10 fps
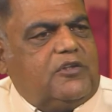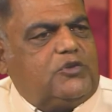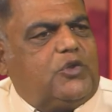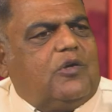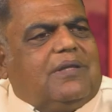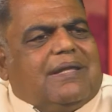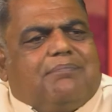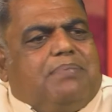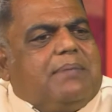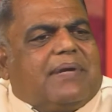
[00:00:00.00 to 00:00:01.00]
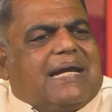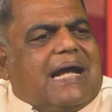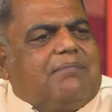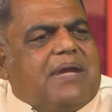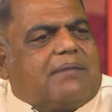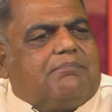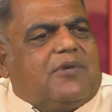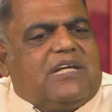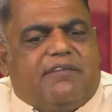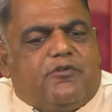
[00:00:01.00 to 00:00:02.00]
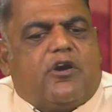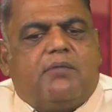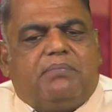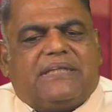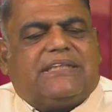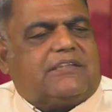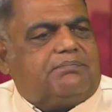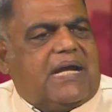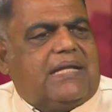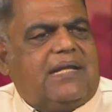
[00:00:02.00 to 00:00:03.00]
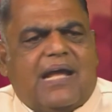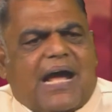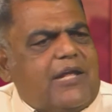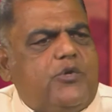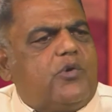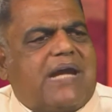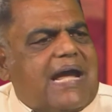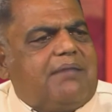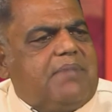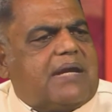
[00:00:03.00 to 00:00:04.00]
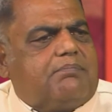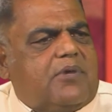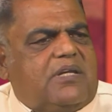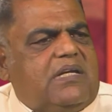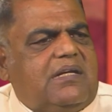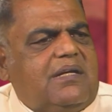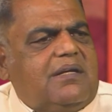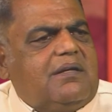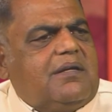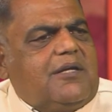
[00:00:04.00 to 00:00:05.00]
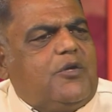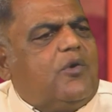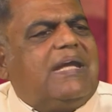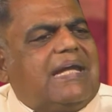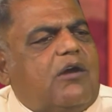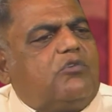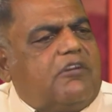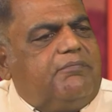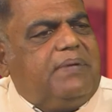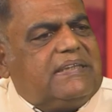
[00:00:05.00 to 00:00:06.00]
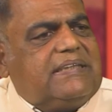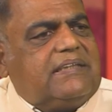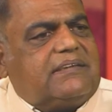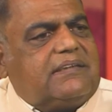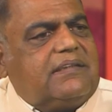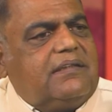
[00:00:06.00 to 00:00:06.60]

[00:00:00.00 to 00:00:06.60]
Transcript: So if people can't make money. If you're a businessman and you can't make money, you will get out of business.